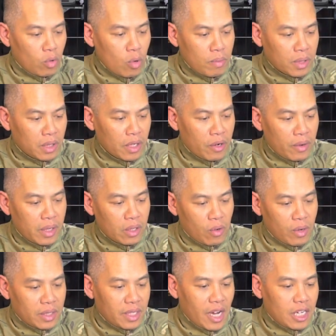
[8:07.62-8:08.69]
room clearing,
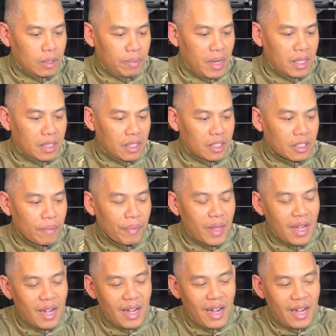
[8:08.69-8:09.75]
or tight spaces.
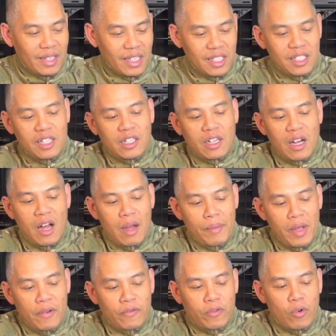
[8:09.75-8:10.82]
And this is a
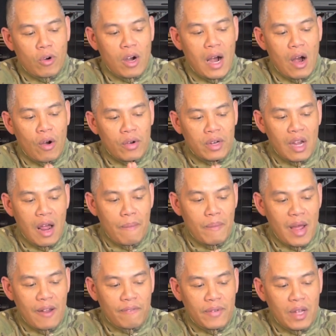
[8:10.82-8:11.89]
comment for our not
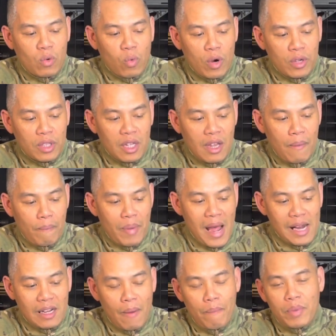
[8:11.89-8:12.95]
MagFed worthy
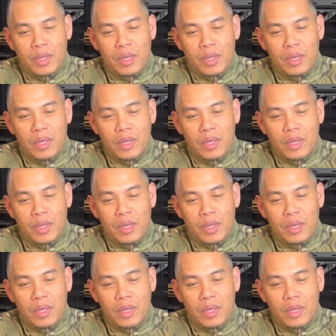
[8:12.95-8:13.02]
backup